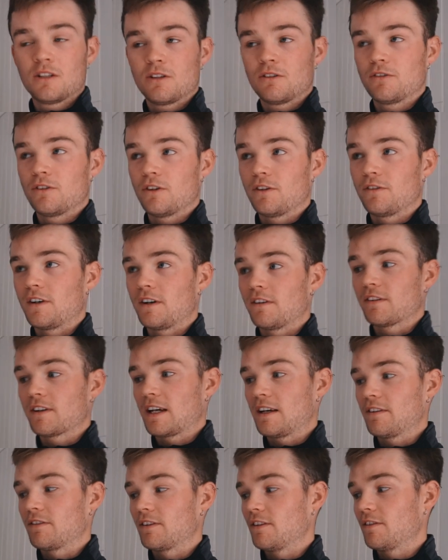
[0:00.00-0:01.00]
four or five
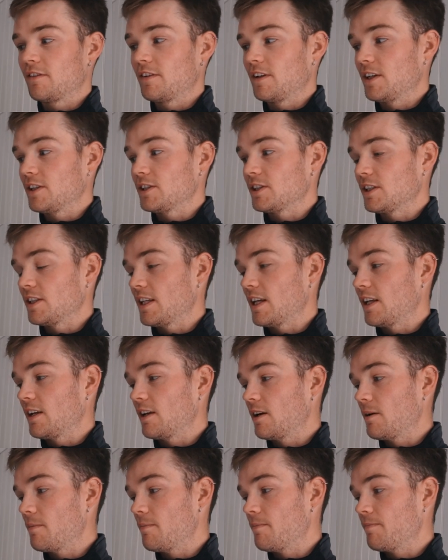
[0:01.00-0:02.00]
K for the finish, and then
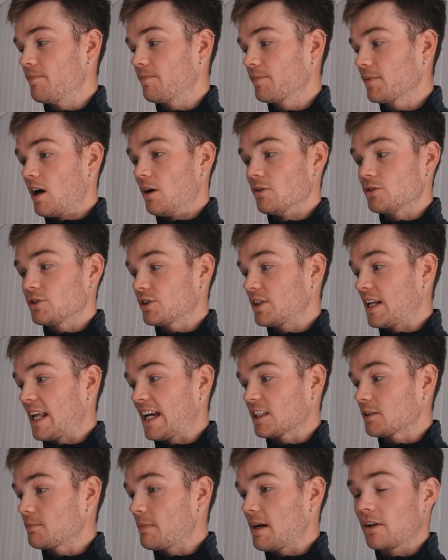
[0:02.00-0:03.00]
um, I was just
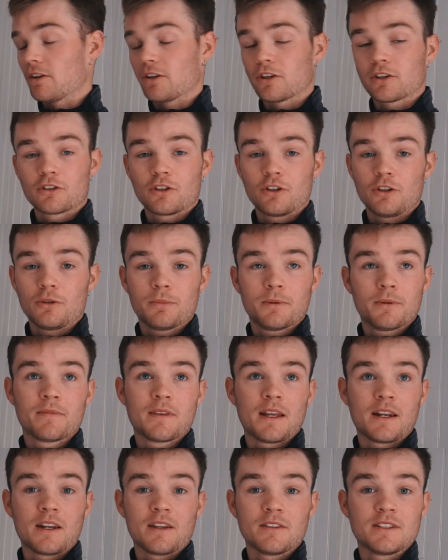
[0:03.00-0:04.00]
last man on the group
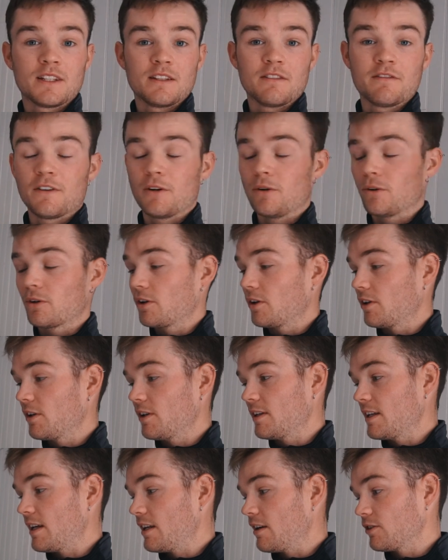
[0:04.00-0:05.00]
and I didn't feel good,
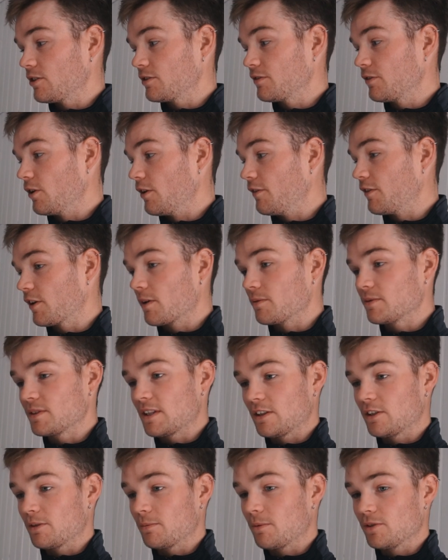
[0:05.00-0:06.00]
and then I just thought if it comes
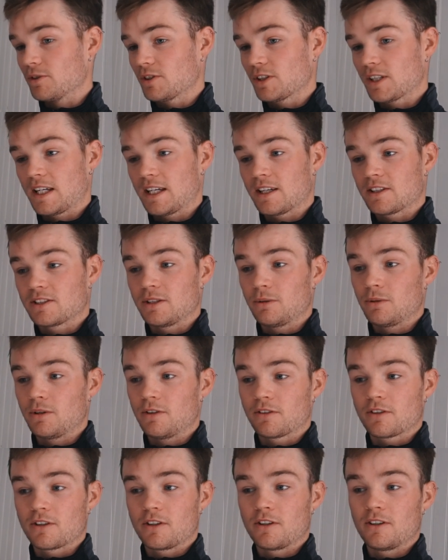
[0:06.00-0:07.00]
down to a bunch of kicks, see what
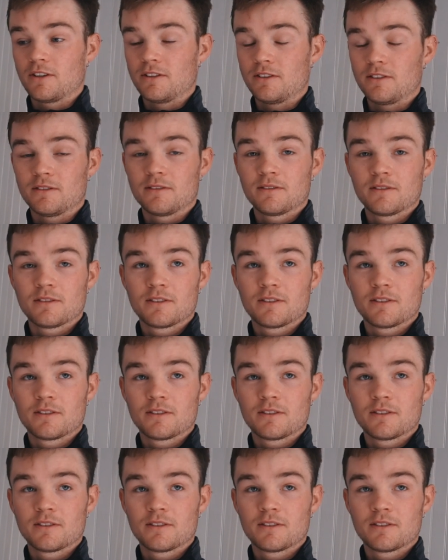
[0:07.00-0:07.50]
I've got, and